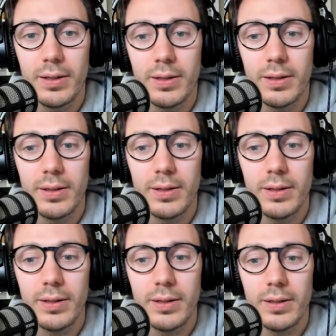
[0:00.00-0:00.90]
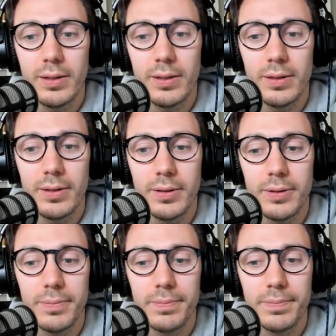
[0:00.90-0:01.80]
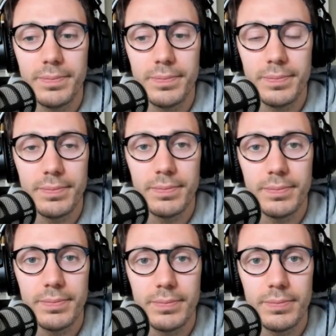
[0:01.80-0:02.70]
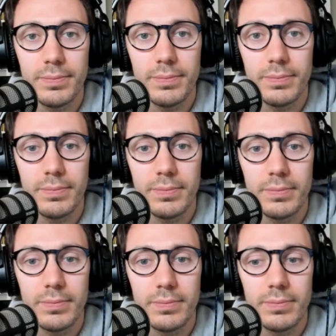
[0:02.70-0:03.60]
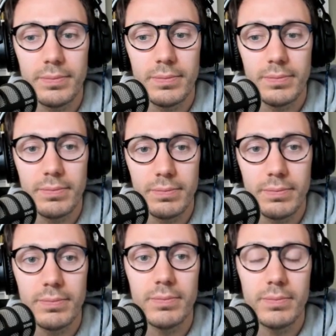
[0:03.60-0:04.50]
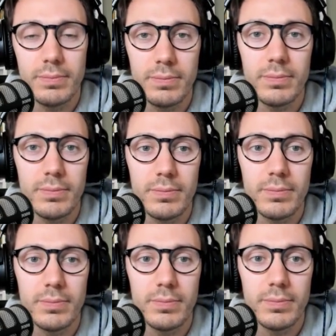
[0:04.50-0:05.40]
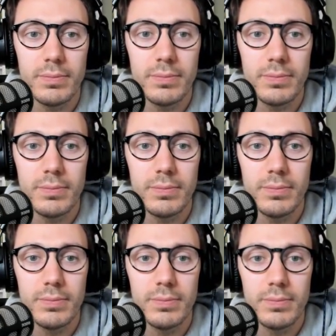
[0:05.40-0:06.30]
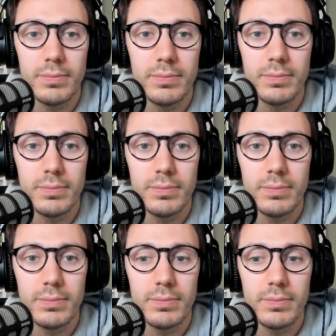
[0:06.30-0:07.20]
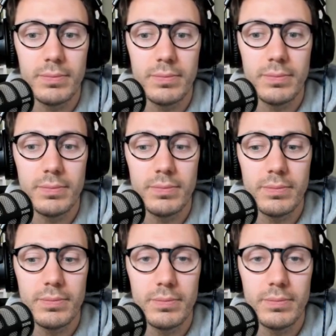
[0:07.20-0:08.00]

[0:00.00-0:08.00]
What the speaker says: (not speaking)